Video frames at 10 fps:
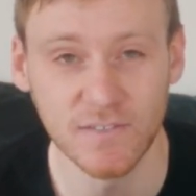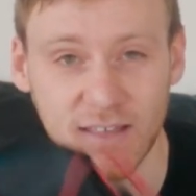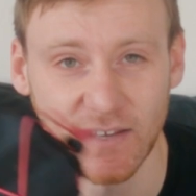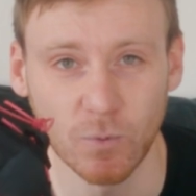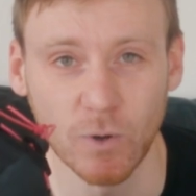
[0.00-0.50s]

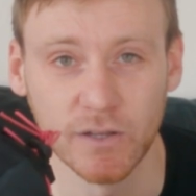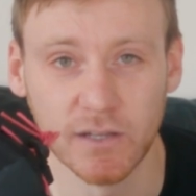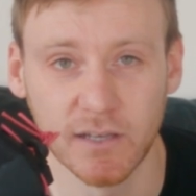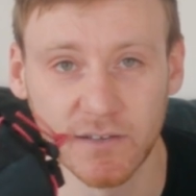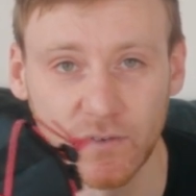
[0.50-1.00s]
this one
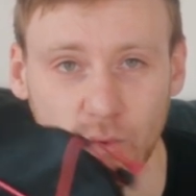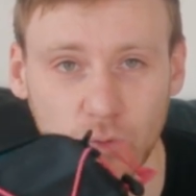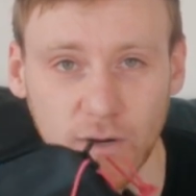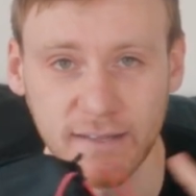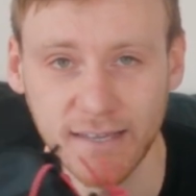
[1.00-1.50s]
has
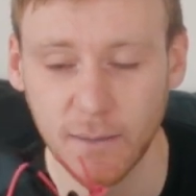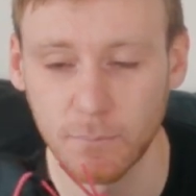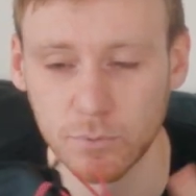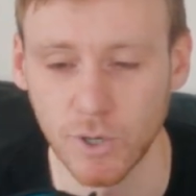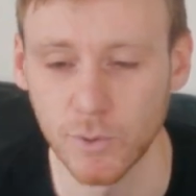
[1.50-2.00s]
already
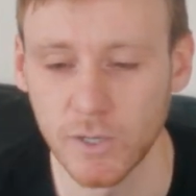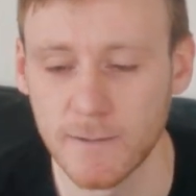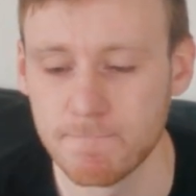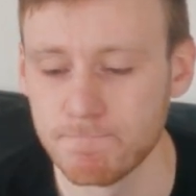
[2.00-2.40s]
broke.